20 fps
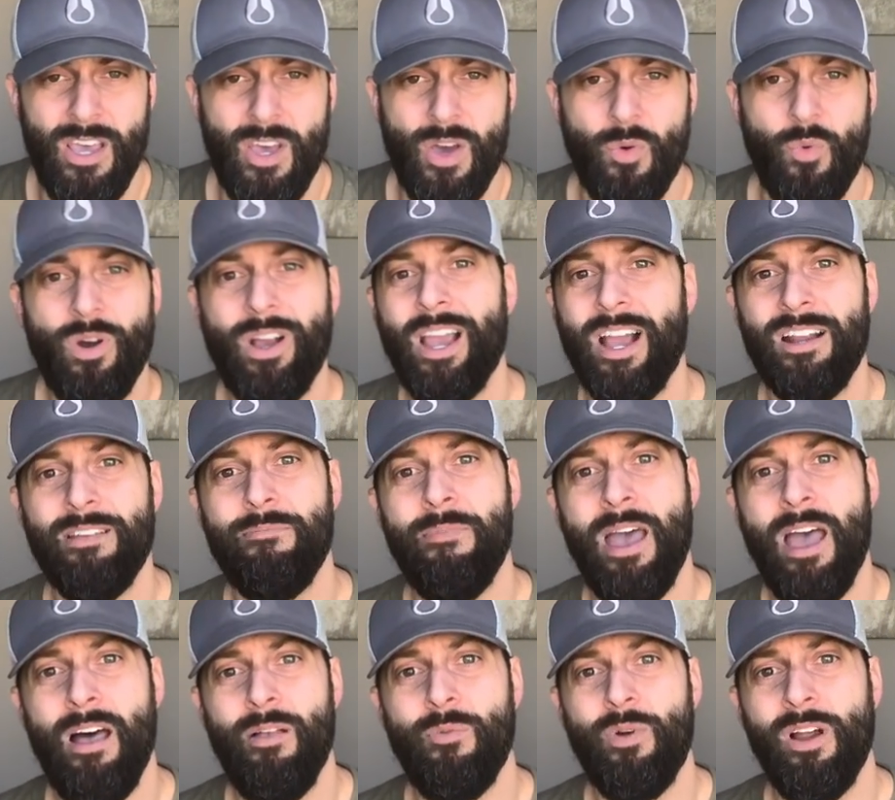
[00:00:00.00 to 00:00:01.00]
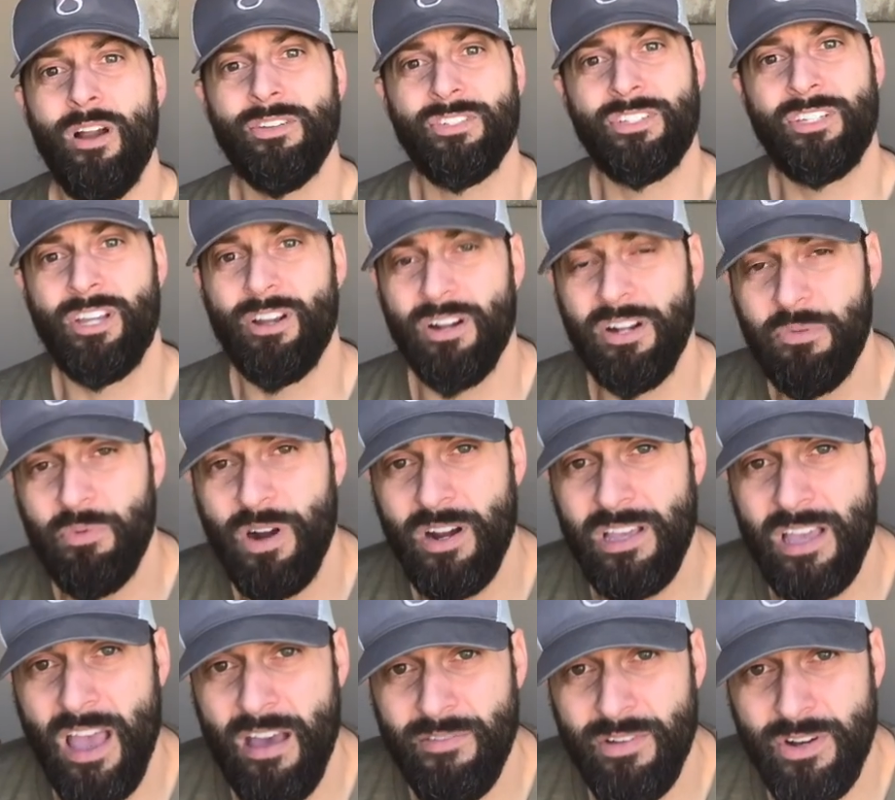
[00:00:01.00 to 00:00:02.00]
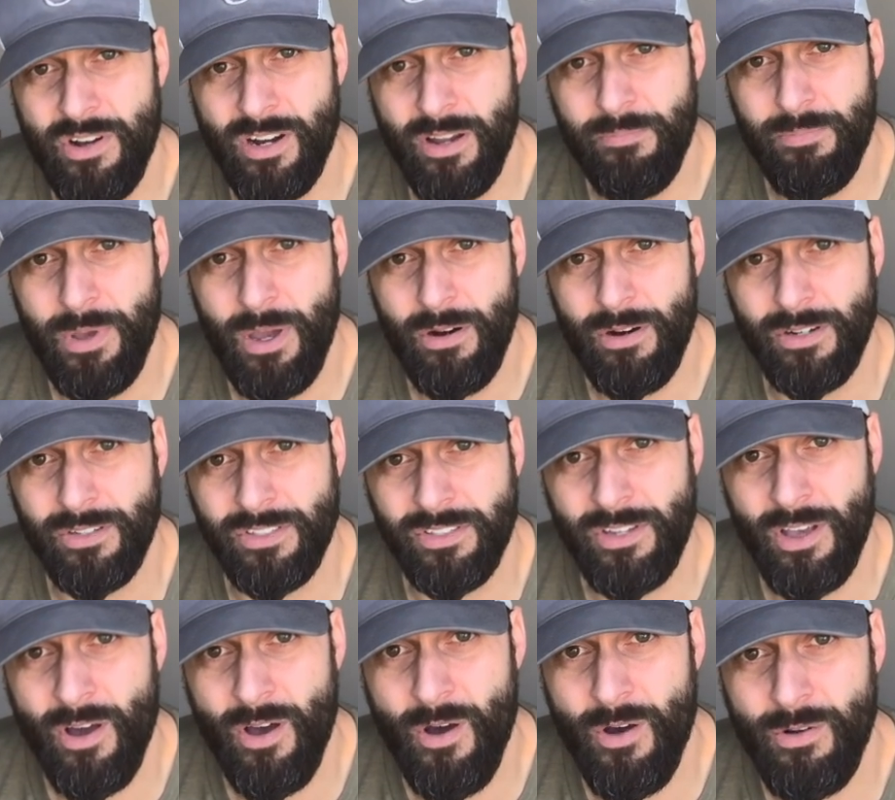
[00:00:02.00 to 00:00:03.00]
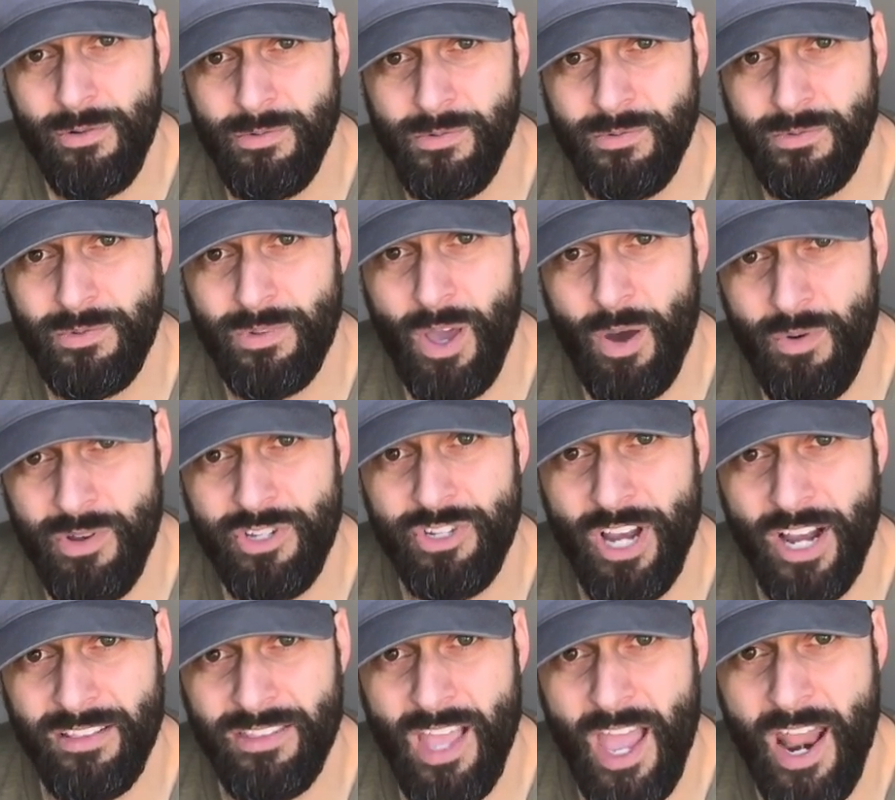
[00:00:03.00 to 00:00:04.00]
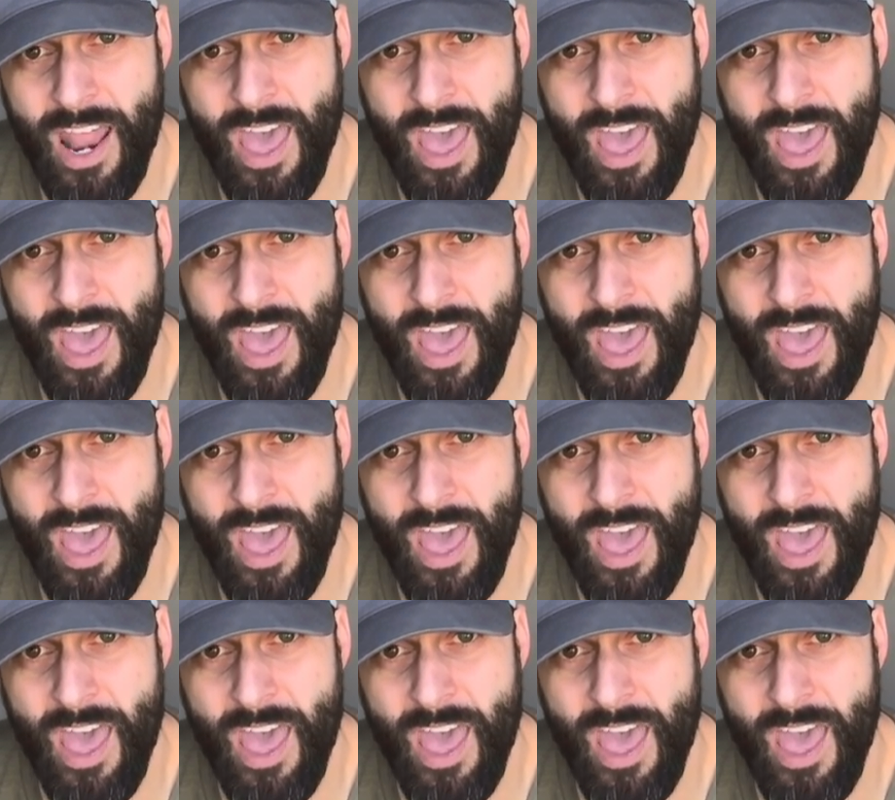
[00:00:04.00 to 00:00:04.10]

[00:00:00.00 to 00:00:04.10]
what kind of malware, security you have on your computer. So go and check that